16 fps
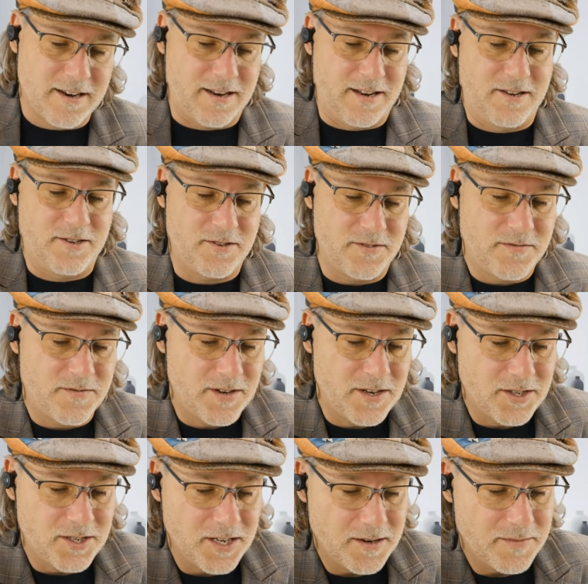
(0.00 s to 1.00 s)
as you're
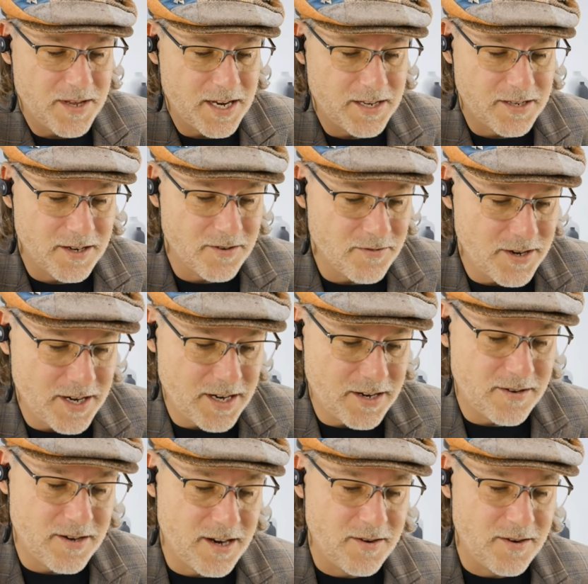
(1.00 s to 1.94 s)
finishing up that degree, and,